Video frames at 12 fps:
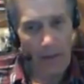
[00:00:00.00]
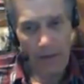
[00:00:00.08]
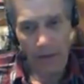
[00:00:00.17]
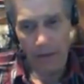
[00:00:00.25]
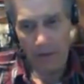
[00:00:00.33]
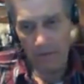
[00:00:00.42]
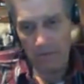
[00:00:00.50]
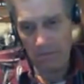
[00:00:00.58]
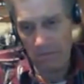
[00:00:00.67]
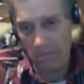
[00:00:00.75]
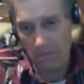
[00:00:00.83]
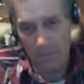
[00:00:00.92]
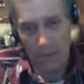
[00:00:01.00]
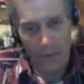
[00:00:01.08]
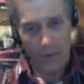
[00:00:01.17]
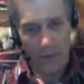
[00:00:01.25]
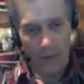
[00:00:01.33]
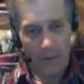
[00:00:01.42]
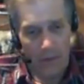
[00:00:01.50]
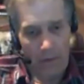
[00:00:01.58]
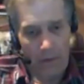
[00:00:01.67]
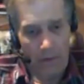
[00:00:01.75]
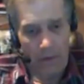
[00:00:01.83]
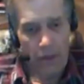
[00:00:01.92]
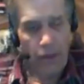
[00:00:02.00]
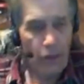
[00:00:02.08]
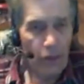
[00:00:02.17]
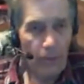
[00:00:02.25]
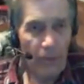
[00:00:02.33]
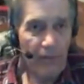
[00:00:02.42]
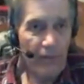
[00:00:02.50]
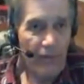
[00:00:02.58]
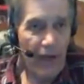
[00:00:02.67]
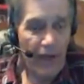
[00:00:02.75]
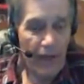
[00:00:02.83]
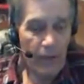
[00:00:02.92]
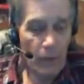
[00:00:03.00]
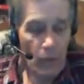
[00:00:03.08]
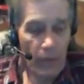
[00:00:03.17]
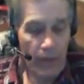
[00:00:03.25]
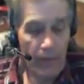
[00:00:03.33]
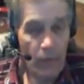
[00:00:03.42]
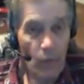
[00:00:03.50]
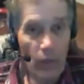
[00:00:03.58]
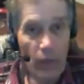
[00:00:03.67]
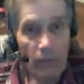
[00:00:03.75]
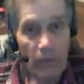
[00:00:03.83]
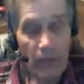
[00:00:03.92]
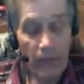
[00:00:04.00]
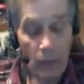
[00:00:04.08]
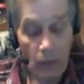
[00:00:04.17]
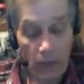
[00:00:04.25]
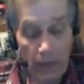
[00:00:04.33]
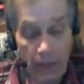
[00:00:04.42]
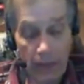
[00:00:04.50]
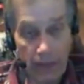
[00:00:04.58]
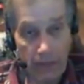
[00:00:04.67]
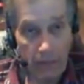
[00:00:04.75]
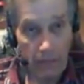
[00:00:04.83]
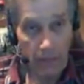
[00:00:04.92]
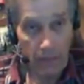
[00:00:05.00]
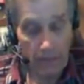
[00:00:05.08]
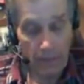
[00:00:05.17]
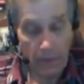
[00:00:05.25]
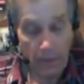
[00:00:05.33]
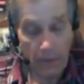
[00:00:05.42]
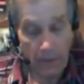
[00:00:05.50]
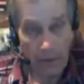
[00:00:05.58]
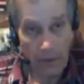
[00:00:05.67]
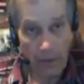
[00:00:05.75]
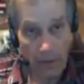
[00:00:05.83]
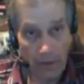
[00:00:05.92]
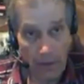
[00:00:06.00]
her. She could have been failing, wasn't a well-mated queen, and